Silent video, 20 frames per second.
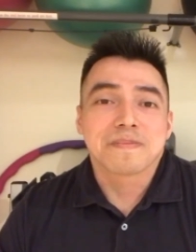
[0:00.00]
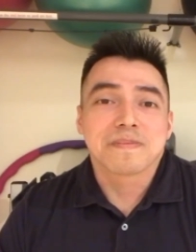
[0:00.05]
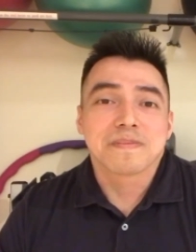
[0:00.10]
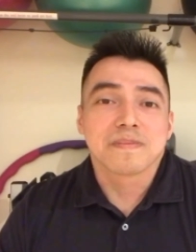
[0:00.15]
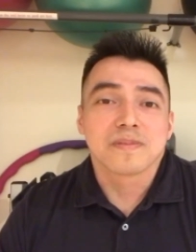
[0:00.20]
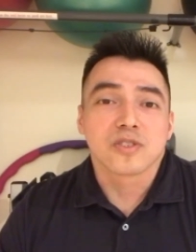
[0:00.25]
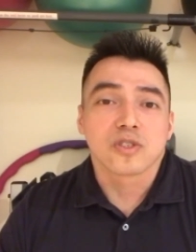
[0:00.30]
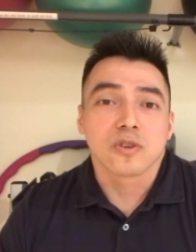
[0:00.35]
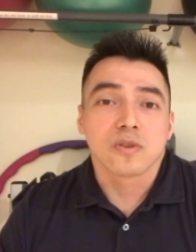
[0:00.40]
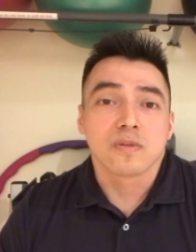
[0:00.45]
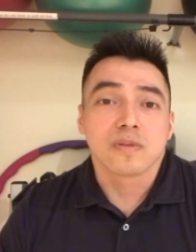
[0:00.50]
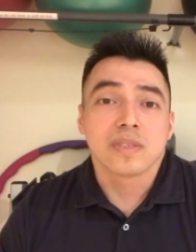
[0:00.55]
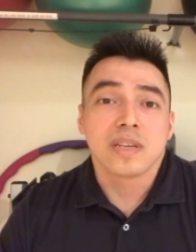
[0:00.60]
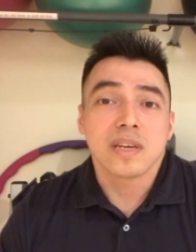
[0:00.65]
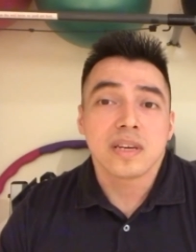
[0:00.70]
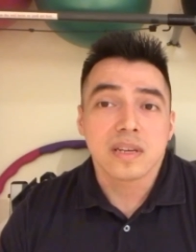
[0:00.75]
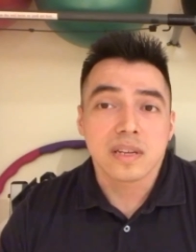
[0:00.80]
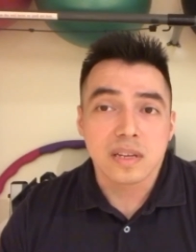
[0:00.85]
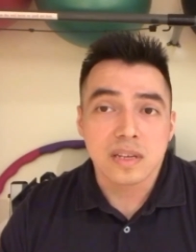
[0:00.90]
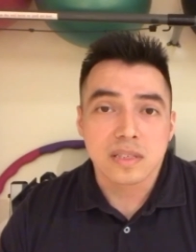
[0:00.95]
So
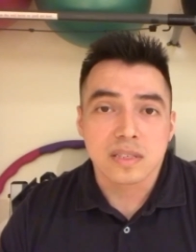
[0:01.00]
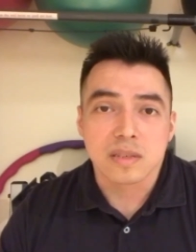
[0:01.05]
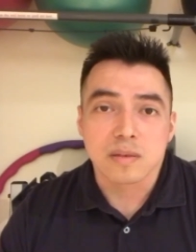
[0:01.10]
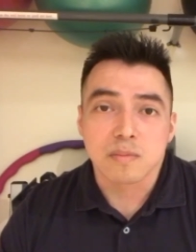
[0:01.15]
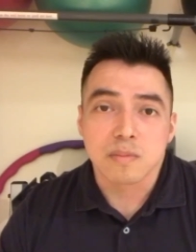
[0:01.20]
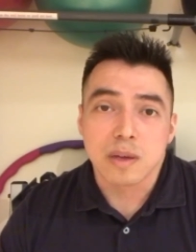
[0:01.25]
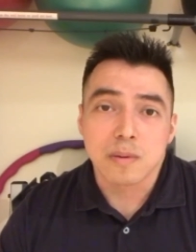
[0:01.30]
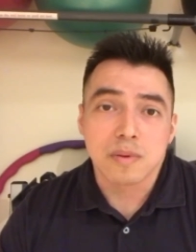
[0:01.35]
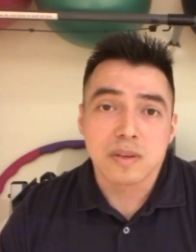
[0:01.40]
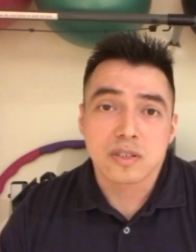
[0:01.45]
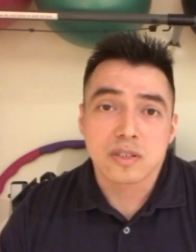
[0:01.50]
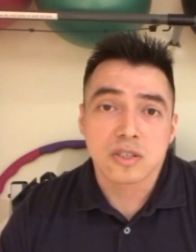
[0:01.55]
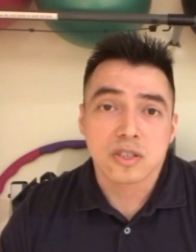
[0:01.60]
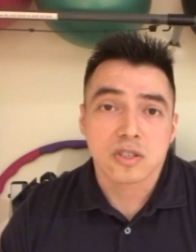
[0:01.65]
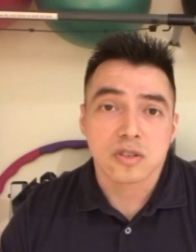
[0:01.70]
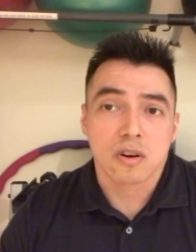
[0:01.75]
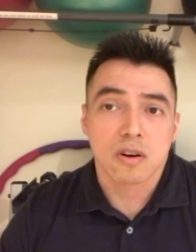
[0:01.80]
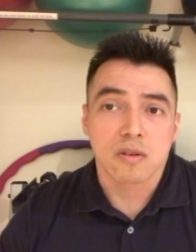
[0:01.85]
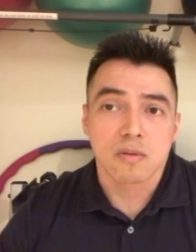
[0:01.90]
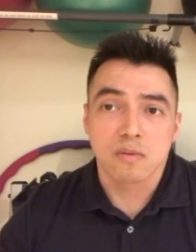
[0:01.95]
take it easy. Maybe just
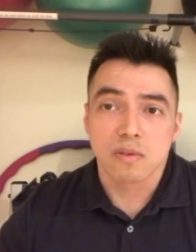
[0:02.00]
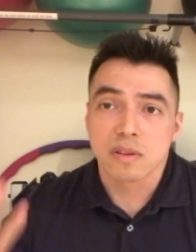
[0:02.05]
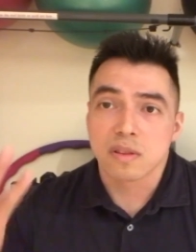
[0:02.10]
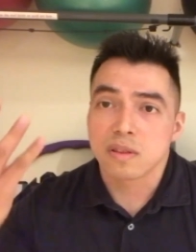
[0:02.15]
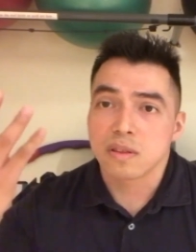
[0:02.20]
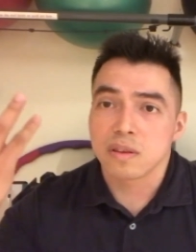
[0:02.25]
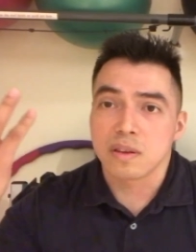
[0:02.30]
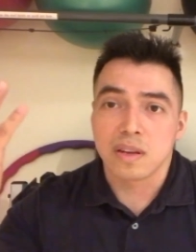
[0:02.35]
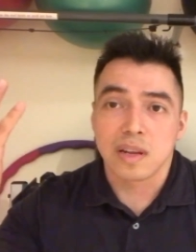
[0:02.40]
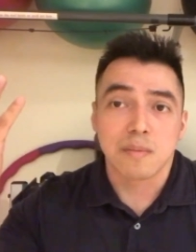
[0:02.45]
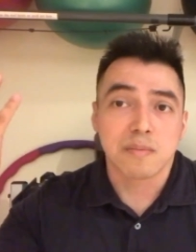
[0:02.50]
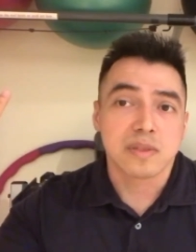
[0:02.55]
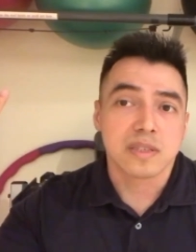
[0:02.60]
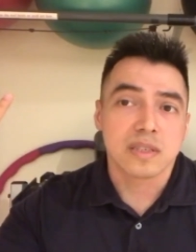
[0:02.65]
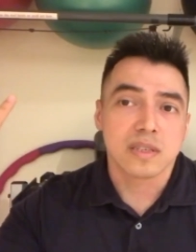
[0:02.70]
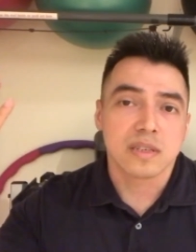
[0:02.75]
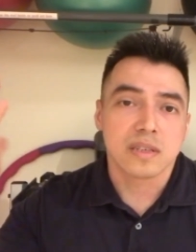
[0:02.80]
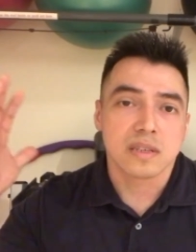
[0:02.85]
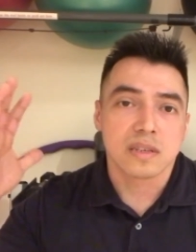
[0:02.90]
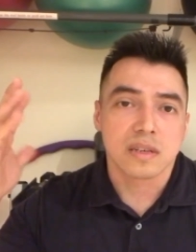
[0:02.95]
start with an
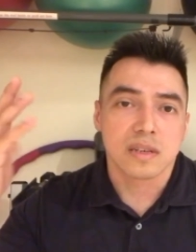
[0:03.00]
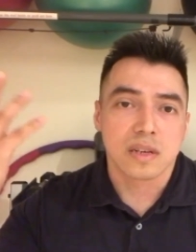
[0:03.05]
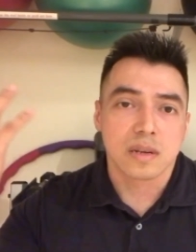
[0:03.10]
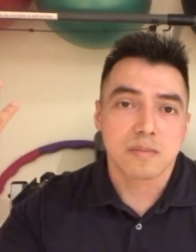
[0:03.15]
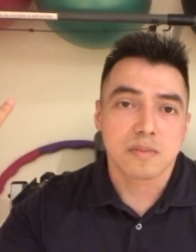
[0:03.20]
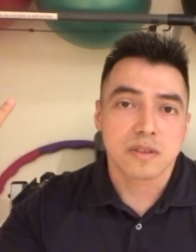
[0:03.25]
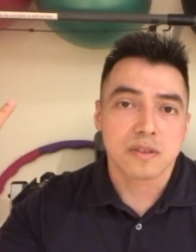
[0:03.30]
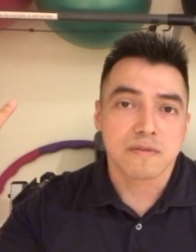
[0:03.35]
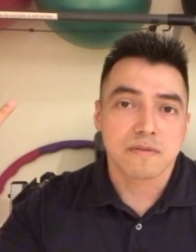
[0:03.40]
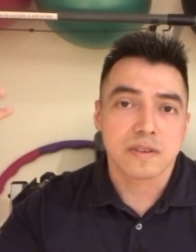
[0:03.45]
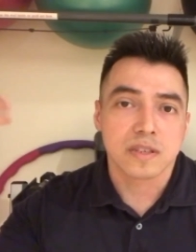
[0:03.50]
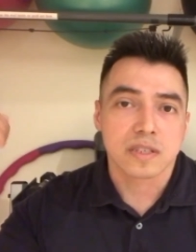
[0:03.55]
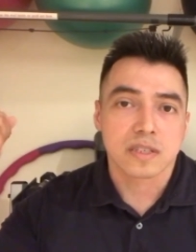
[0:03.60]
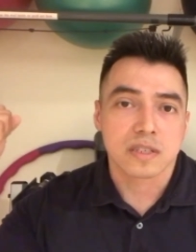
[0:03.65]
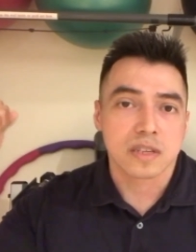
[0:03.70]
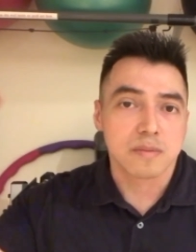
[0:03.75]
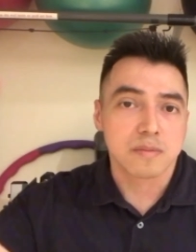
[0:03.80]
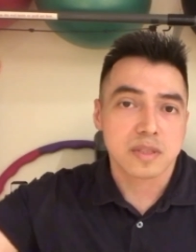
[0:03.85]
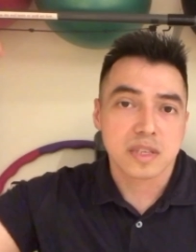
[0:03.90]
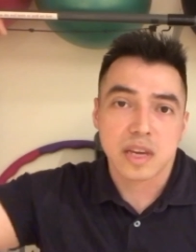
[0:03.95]
empty fist,
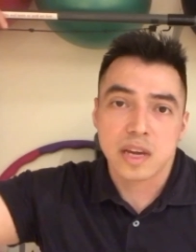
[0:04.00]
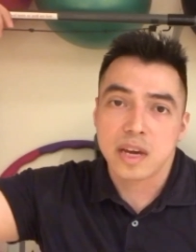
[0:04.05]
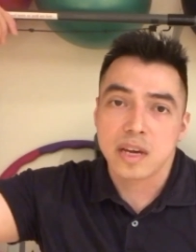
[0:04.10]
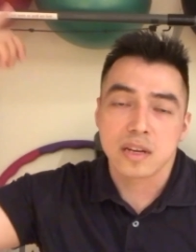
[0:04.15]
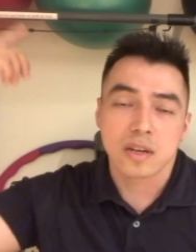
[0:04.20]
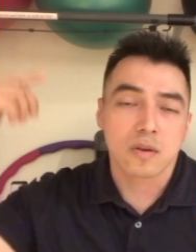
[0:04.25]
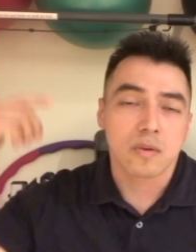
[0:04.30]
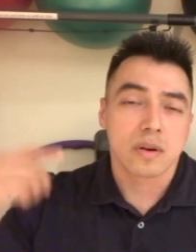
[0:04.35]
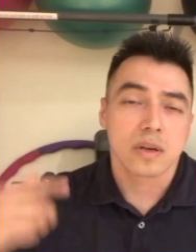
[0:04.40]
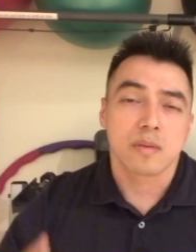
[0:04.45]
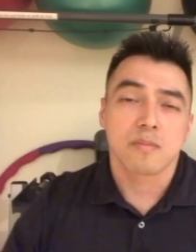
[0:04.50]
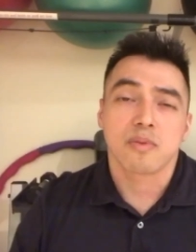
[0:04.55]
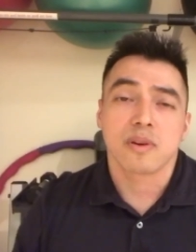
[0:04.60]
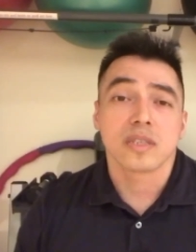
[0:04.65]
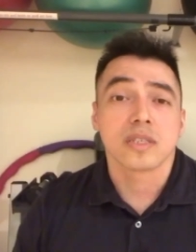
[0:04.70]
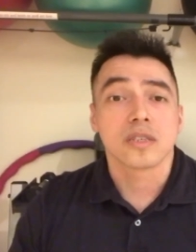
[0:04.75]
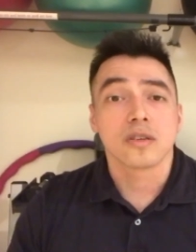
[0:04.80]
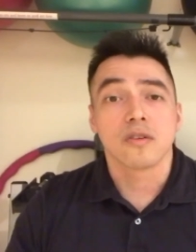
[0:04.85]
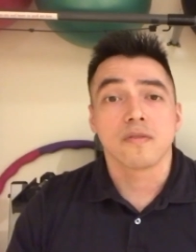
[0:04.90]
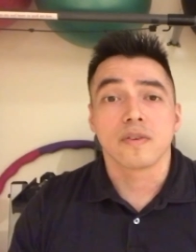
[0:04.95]
an empty hand, going and
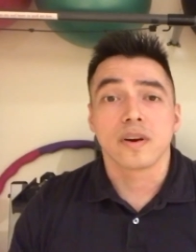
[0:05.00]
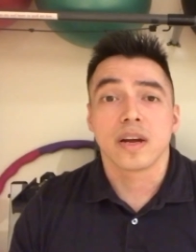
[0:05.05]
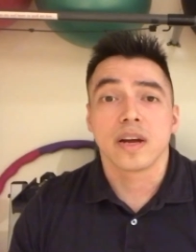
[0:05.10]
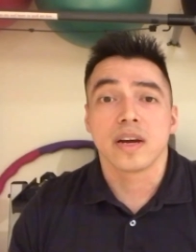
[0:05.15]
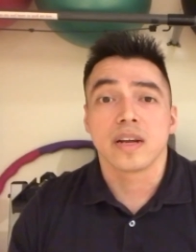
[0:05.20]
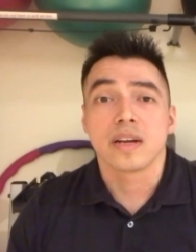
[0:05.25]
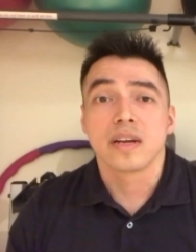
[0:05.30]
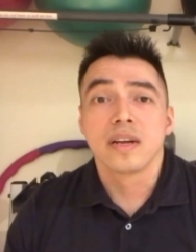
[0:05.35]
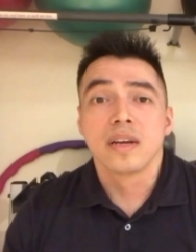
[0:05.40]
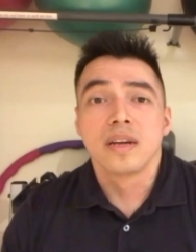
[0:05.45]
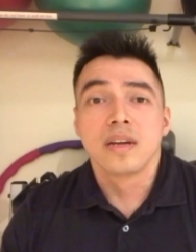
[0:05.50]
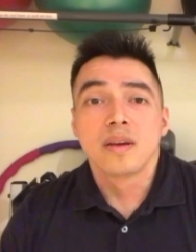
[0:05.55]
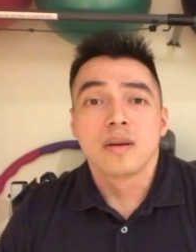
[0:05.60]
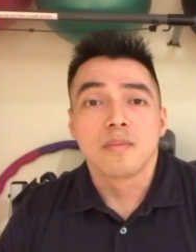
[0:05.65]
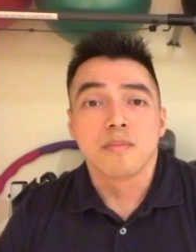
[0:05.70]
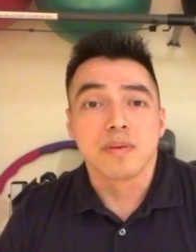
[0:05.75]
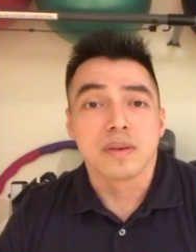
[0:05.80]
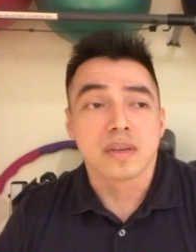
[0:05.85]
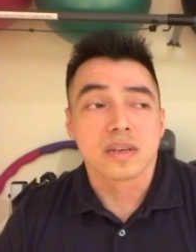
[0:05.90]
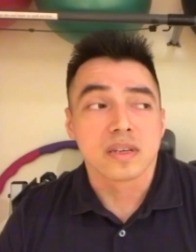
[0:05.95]
pressing overhead.
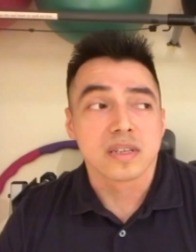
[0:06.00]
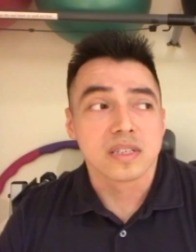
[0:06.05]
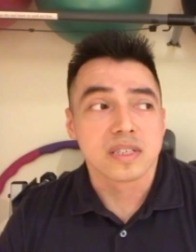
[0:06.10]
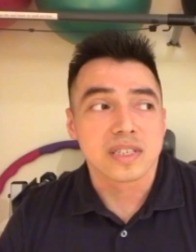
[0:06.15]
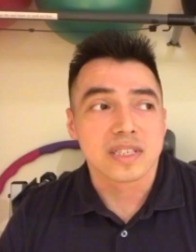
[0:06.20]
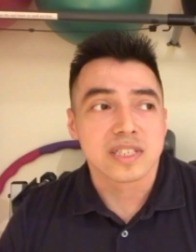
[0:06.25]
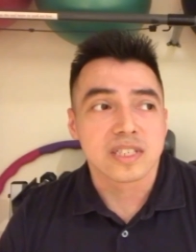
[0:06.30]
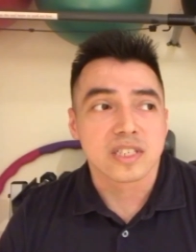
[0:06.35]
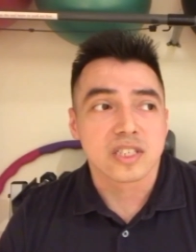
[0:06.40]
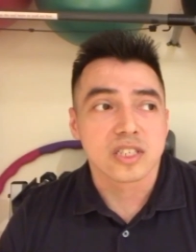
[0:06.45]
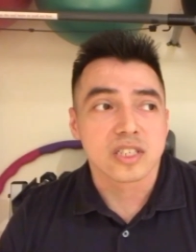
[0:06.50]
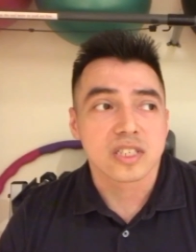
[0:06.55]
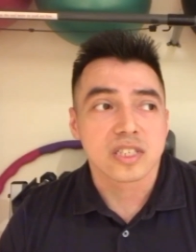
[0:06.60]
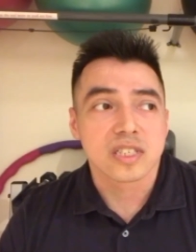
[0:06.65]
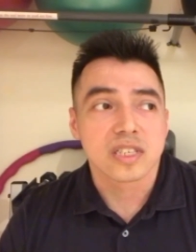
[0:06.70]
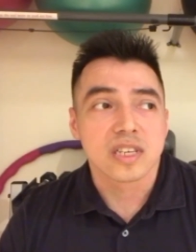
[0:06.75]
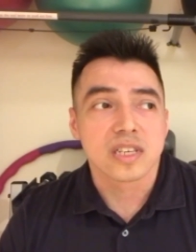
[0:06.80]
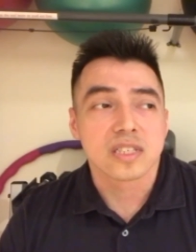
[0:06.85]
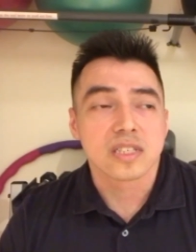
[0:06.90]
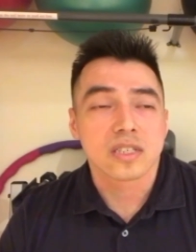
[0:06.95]
because it's